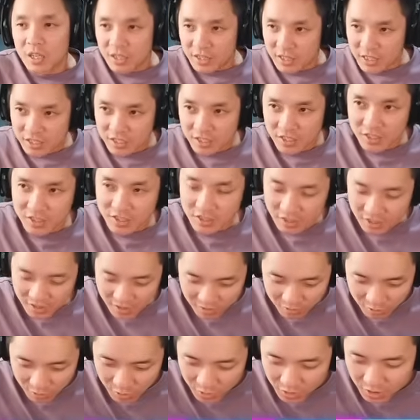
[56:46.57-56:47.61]
this is
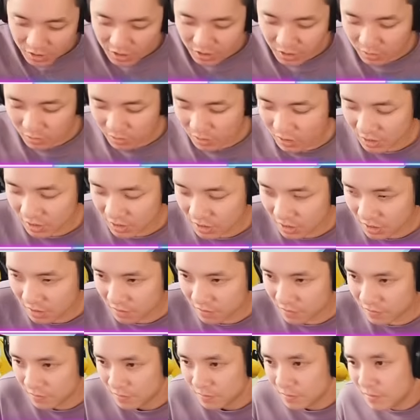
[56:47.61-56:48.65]
getting really, really
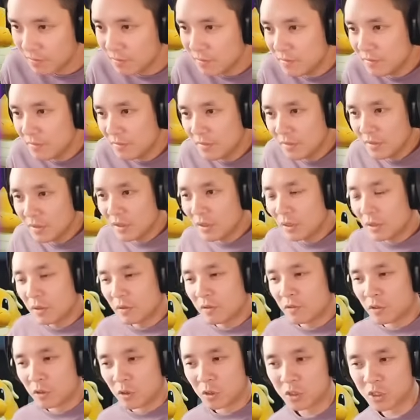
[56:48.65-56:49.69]
tough
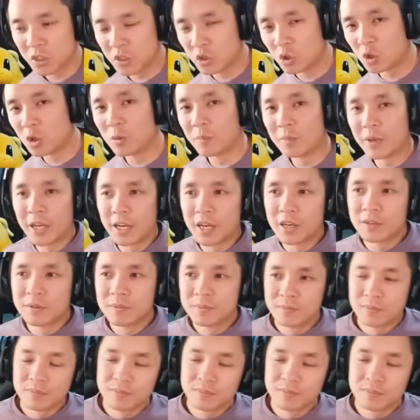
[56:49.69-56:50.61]
for Storm now.